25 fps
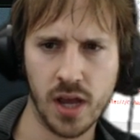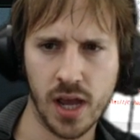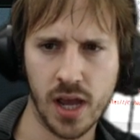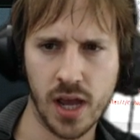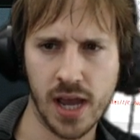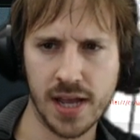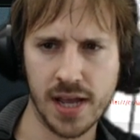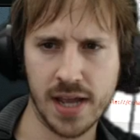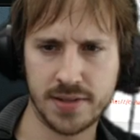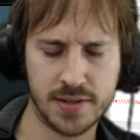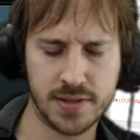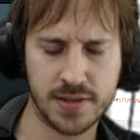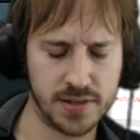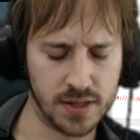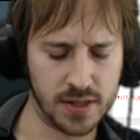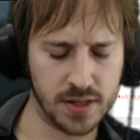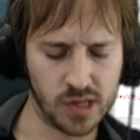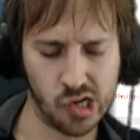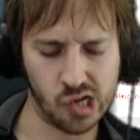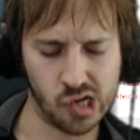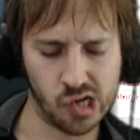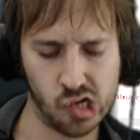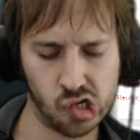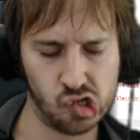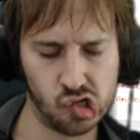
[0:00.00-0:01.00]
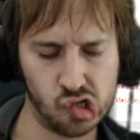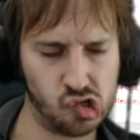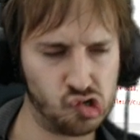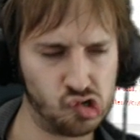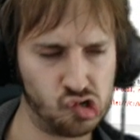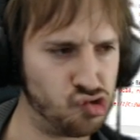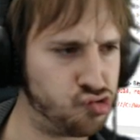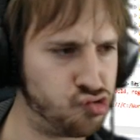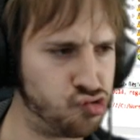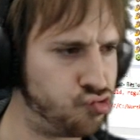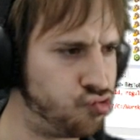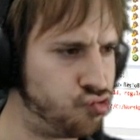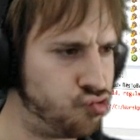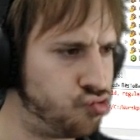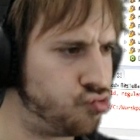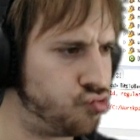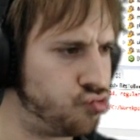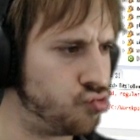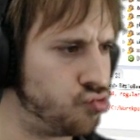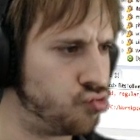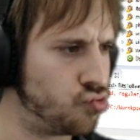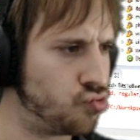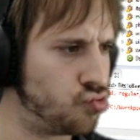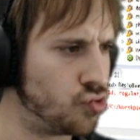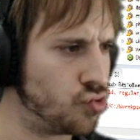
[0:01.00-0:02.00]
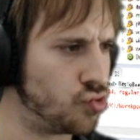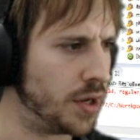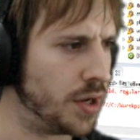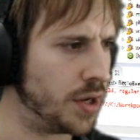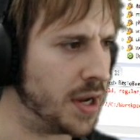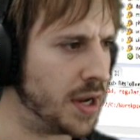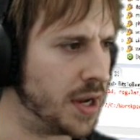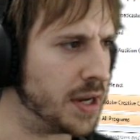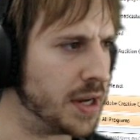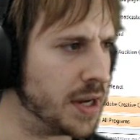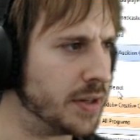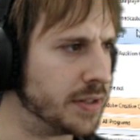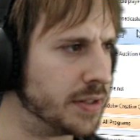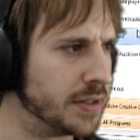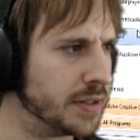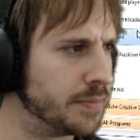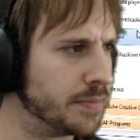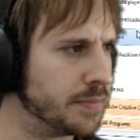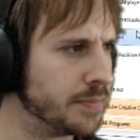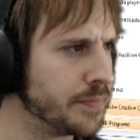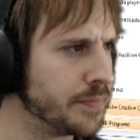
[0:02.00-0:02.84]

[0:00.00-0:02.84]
at, uh, hang on.